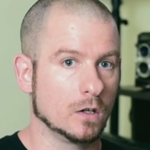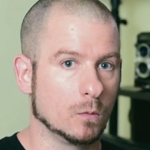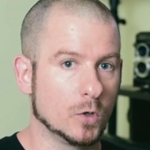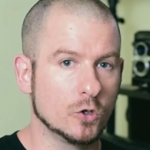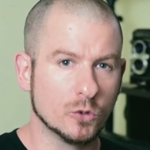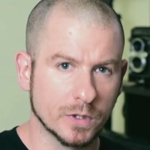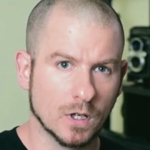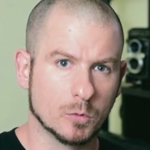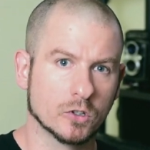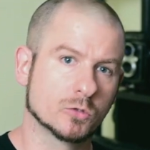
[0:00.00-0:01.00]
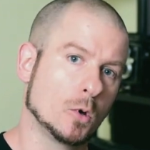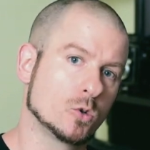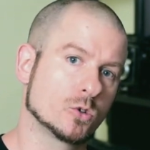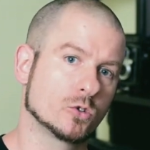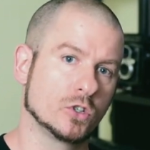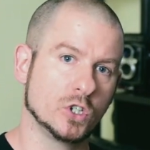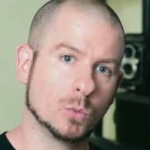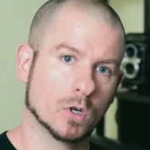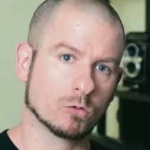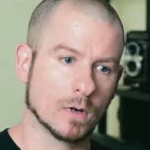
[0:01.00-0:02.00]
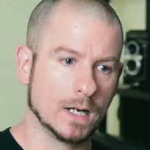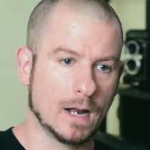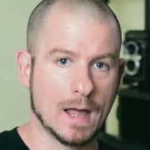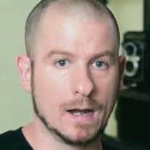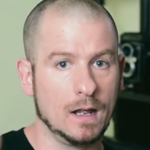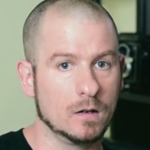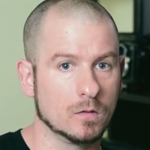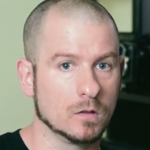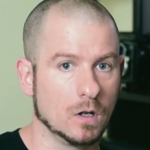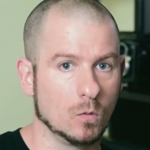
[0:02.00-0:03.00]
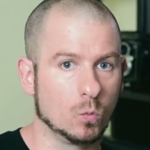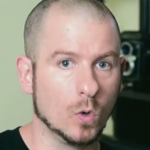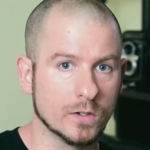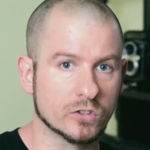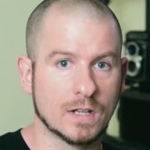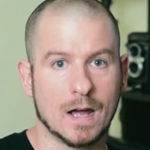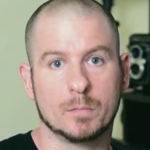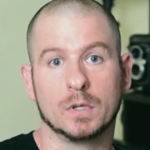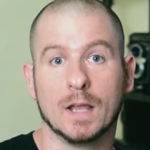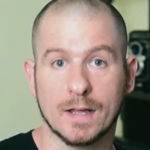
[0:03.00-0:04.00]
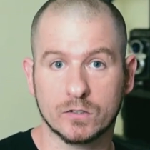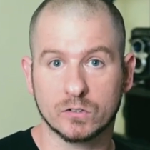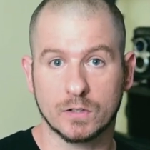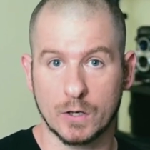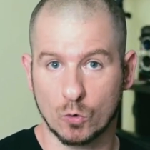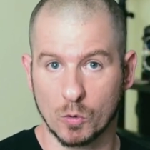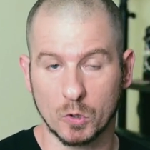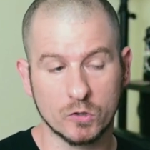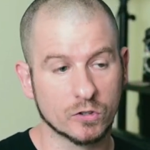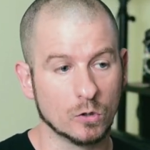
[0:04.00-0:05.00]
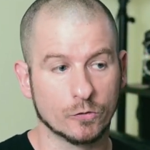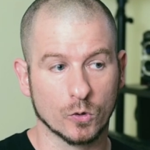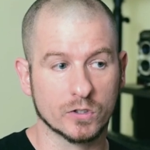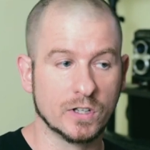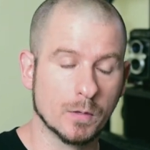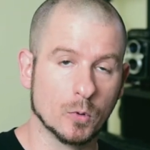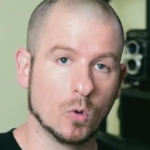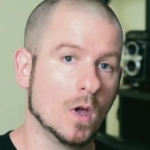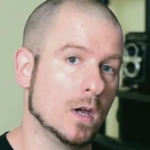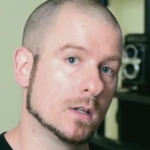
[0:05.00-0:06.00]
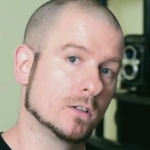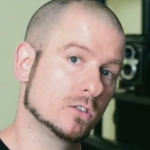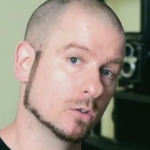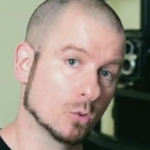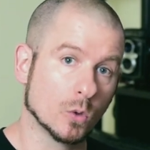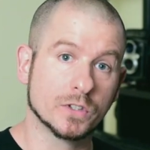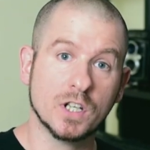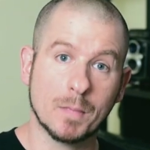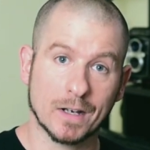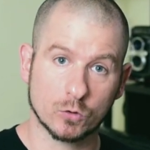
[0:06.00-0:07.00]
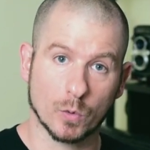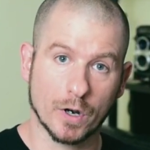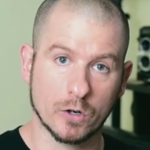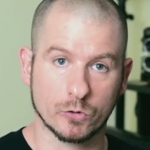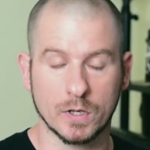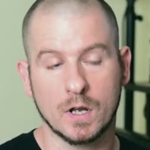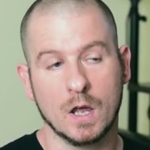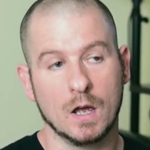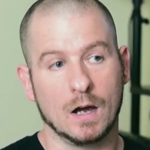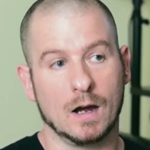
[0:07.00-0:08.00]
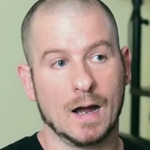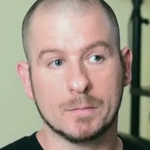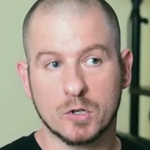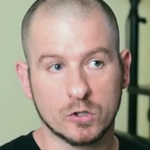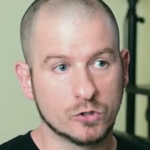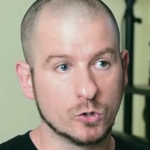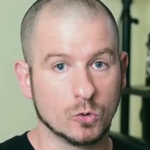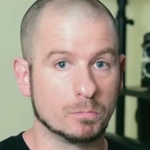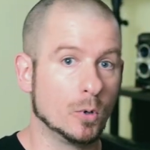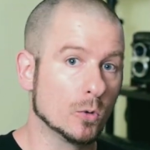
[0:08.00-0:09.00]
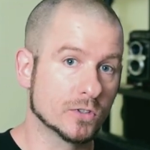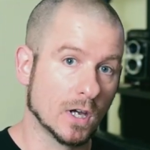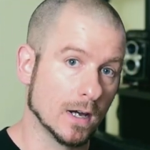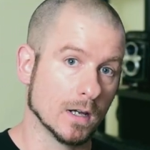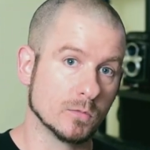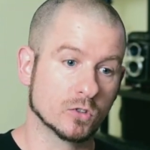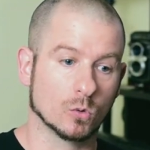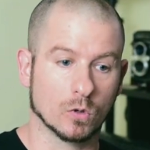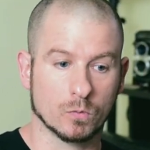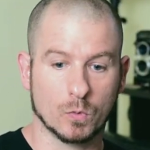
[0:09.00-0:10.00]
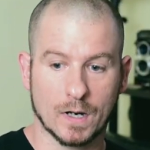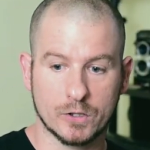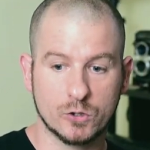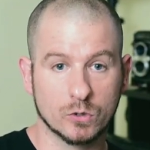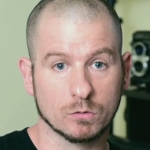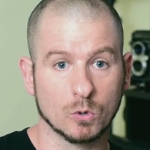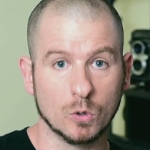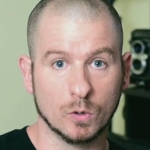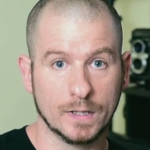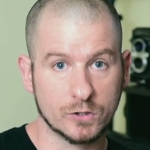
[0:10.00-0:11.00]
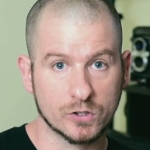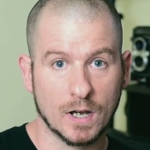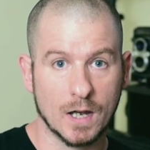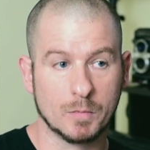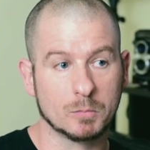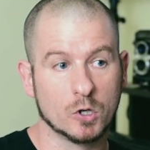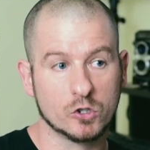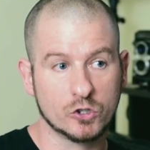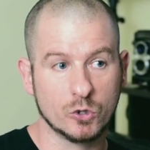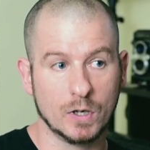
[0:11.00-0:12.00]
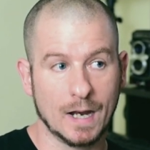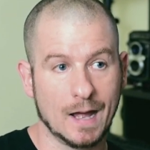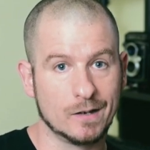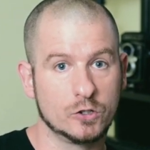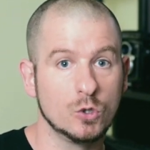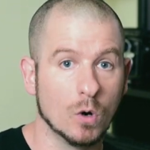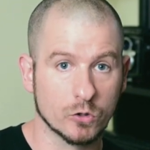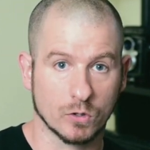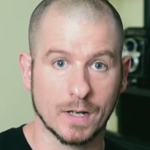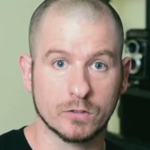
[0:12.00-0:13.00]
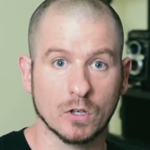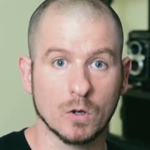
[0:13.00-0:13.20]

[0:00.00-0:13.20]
when you're doing double exposures, you want to rate at one stop less than normal. So for example, this is a roll of T Max one hundred. Uh, I'm going to shoot both times, or when I shoot the roll each time, I'm going to shoot it at two hundred I S